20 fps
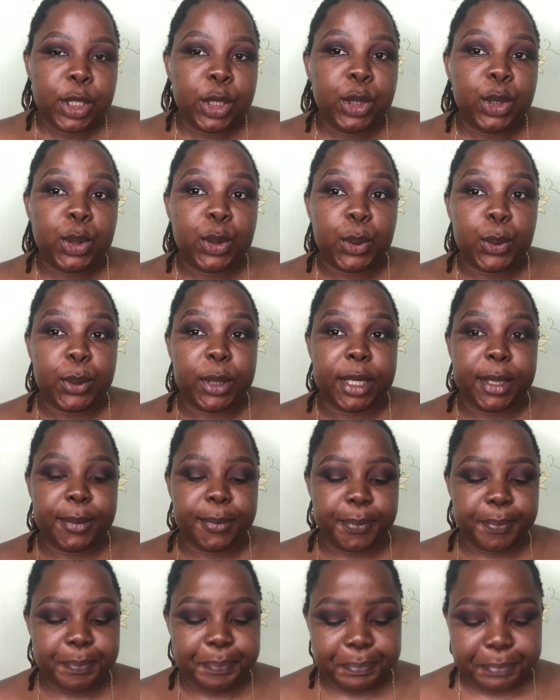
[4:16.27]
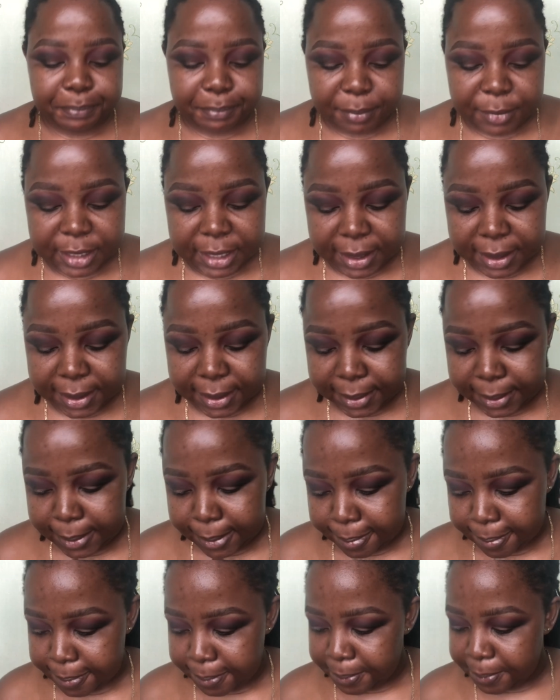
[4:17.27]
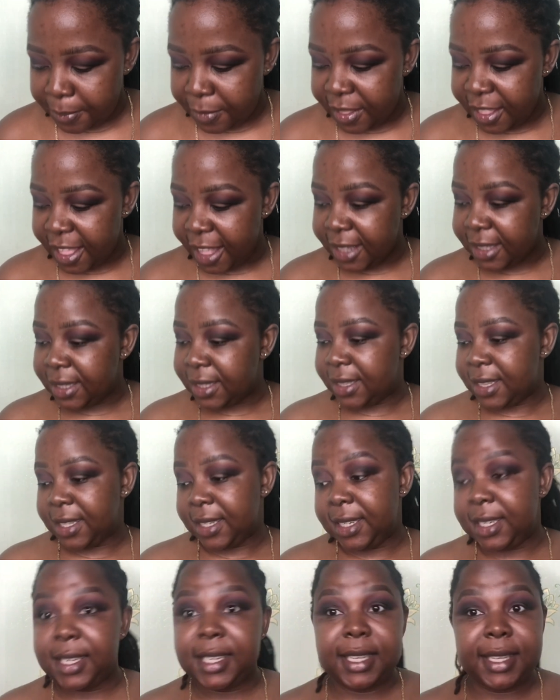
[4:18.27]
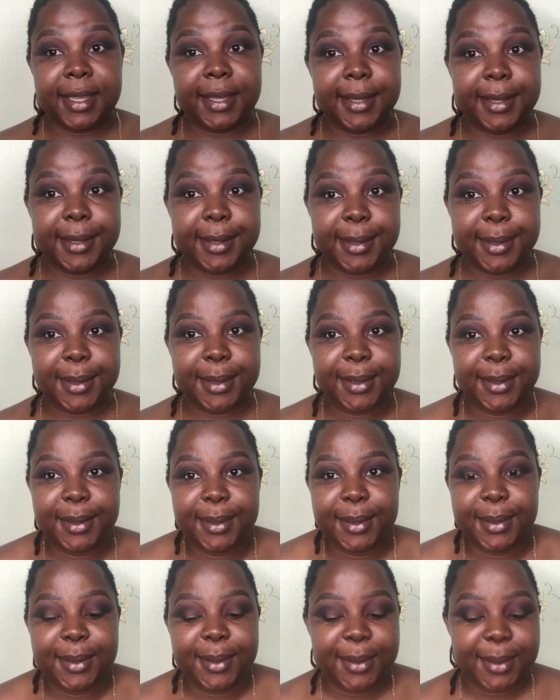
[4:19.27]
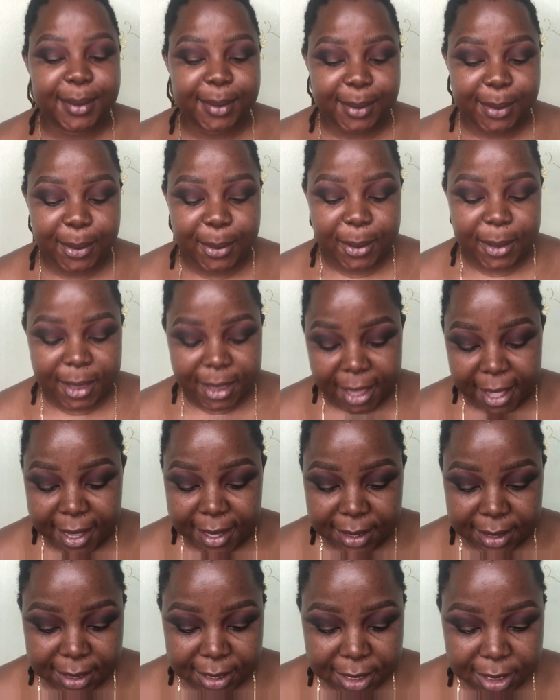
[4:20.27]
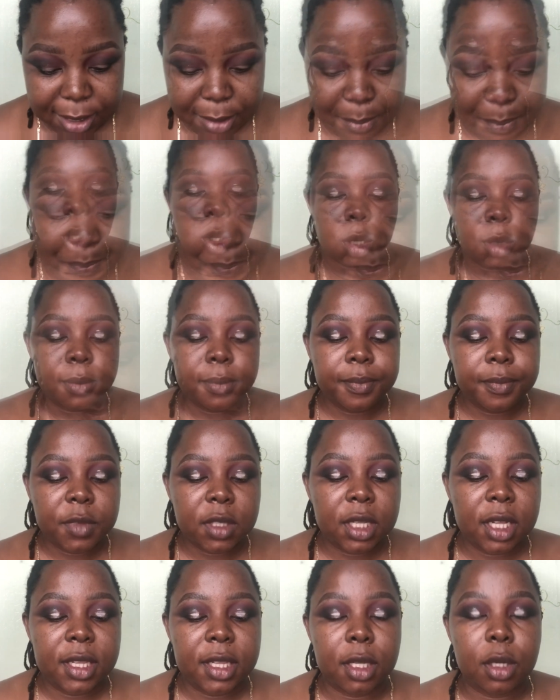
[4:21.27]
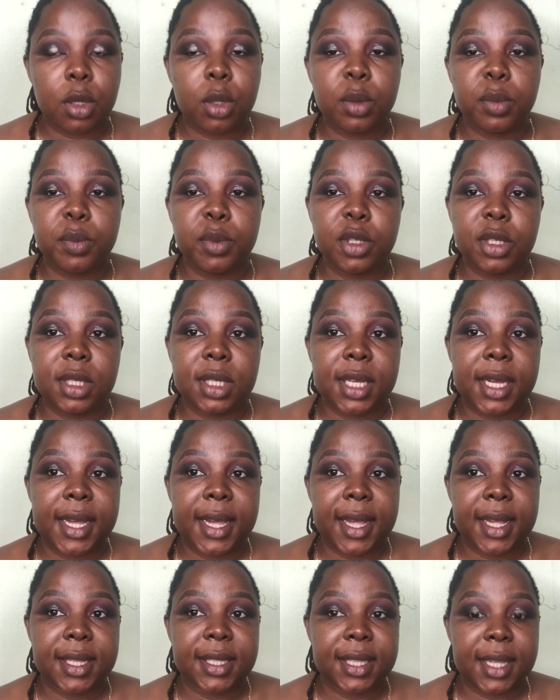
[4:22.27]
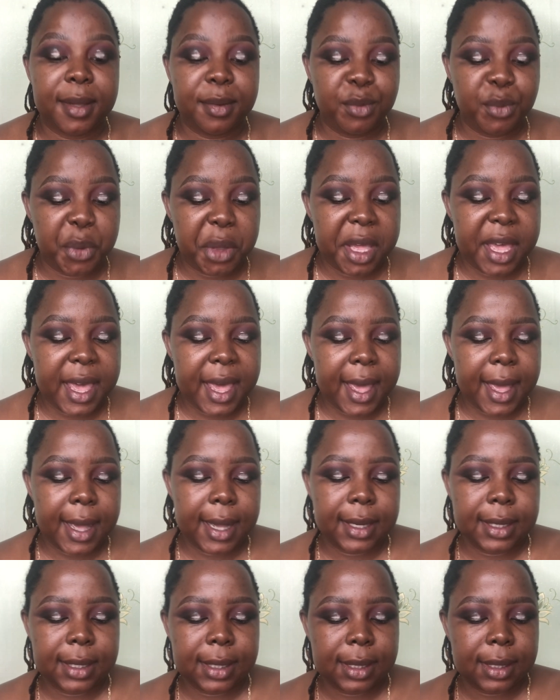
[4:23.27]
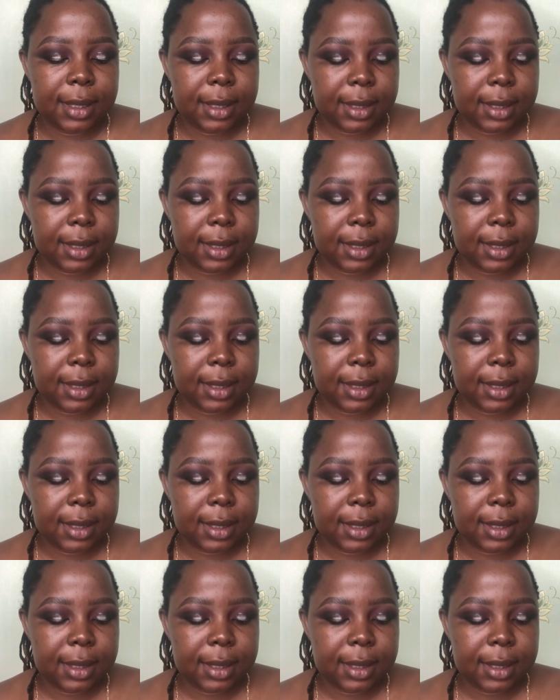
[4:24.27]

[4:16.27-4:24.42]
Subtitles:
So yeah, that's the tea on that. So the computer exam, we had,